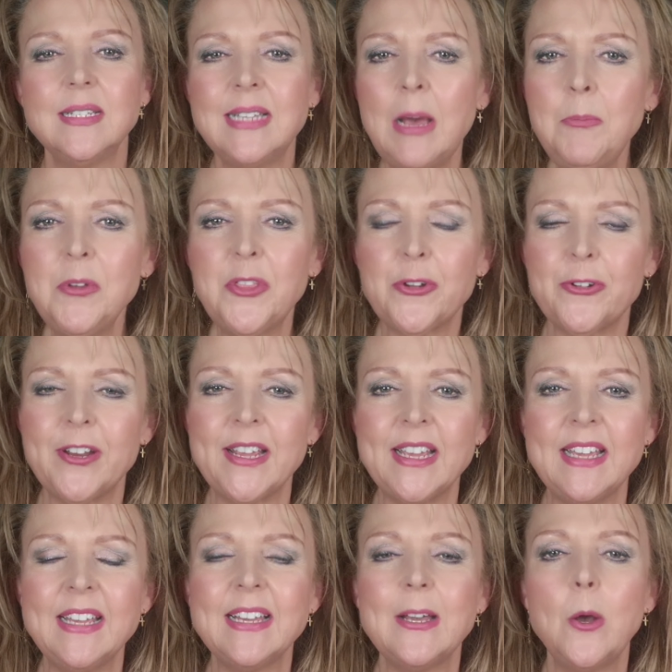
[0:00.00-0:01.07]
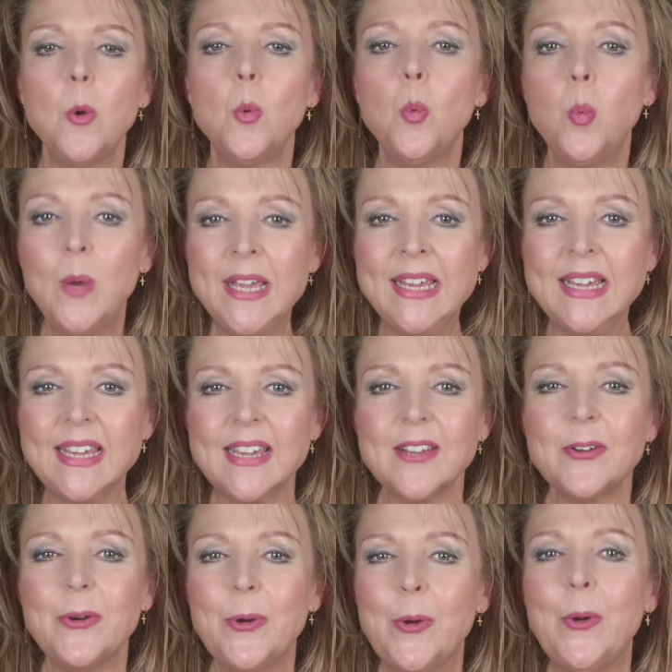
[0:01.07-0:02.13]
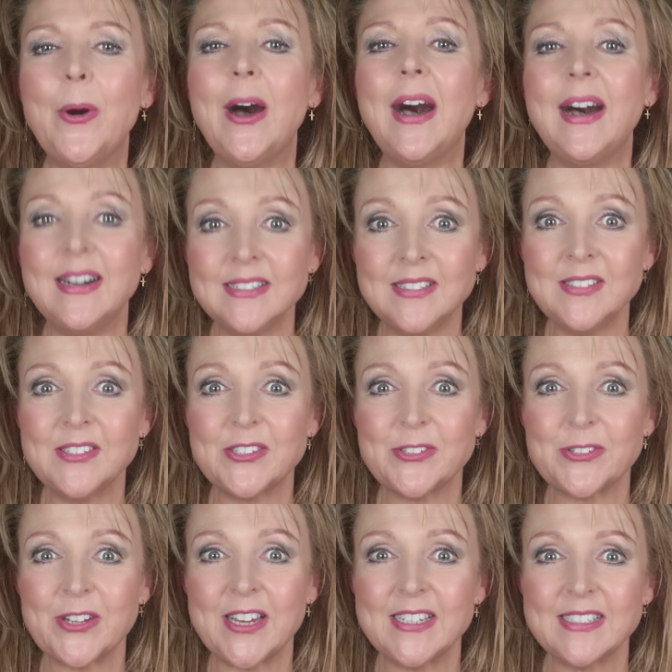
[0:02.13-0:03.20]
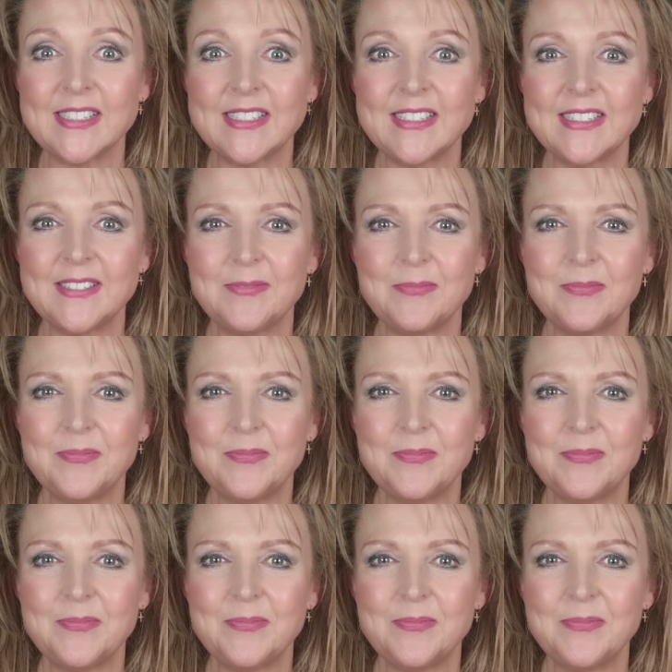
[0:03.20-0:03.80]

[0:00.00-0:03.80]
Number three, weak or unstressed.